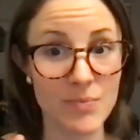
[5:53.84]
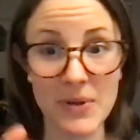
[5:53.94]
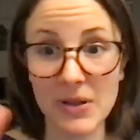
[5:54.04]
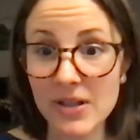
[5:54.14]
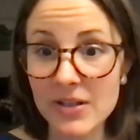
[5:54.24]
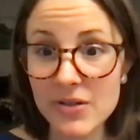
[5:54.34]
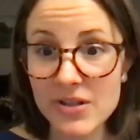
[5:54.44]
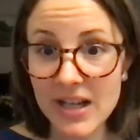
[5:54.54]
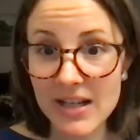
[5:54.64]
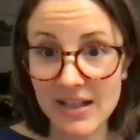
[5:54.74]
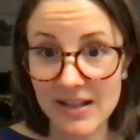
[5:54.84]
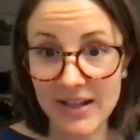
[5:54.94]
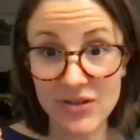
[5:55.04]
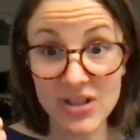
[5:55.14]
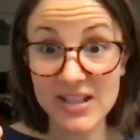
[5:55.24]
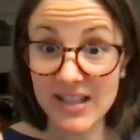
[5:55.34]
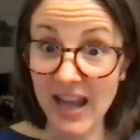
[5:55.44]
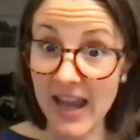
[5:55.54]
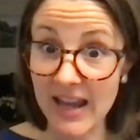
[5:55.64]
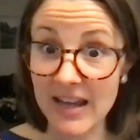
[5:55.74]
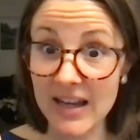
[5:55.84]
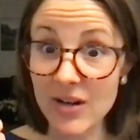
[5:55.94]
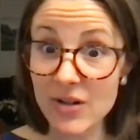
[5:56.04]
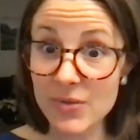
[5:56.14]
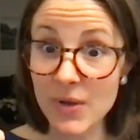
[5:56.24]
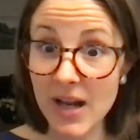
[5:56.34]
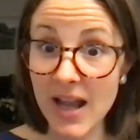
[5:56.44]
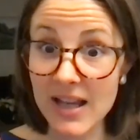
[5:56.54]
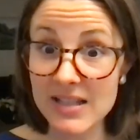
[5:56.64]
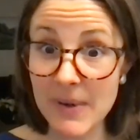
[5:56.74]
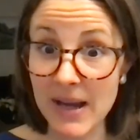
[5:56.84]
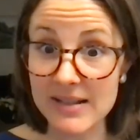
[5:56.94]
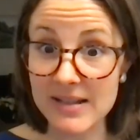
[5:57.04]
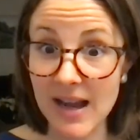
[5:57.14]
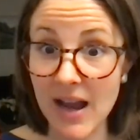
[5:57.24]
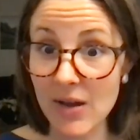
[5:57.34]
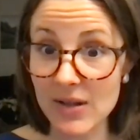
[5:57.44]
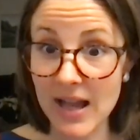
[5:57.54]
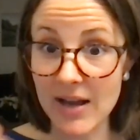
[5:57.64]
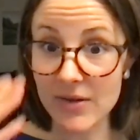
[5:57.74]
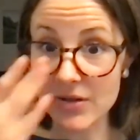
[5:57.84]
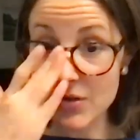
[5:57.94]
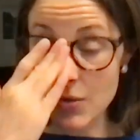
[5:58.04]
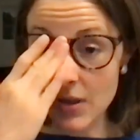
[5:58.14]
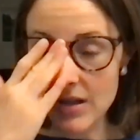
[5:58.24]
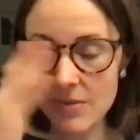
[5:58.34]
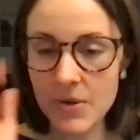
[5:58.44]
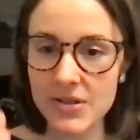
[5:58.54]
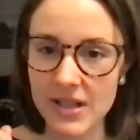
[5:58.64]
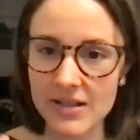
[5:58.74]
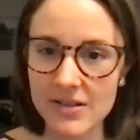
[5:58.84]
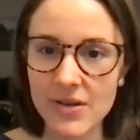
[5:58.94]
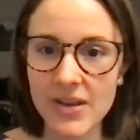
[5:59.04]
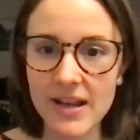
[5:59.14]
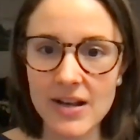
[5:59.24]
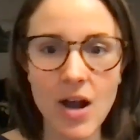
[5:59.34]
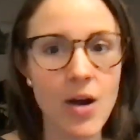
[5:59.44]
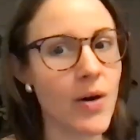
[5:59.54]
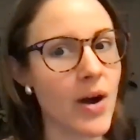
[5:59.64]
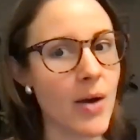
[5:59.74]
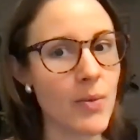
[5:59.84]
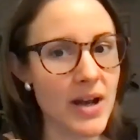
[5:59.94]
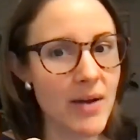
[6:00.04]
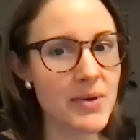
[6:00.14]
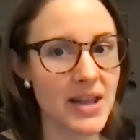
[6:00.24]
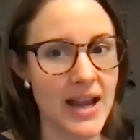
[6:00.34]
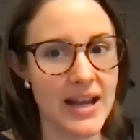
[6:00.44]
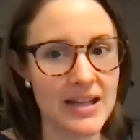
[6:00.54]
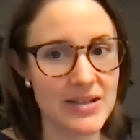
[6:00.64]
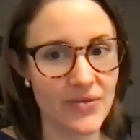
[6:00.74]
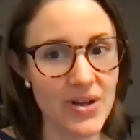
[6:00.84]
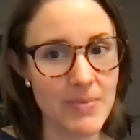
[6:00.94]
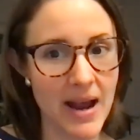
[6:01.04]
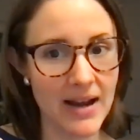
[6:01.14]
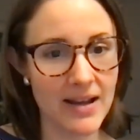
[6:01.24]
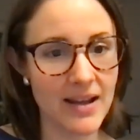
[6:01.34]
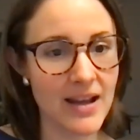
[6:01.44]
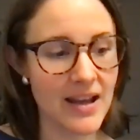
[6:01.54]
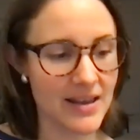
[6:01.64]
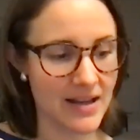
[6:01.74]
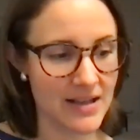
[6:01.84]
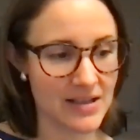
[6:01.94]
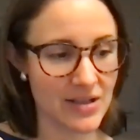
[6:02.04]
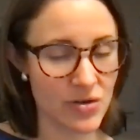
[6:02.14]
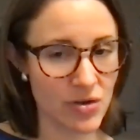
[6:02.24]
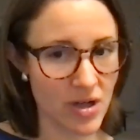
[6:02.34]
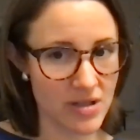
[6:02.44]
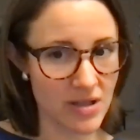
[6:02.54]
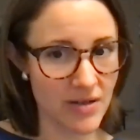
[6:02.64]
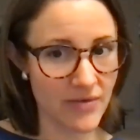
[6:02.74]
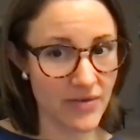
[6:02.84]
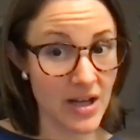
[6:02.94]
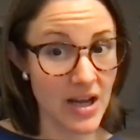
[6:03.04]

build understanding, like just say, here's what I expect out loud to another person so that they know what I would like is feedback that is constructive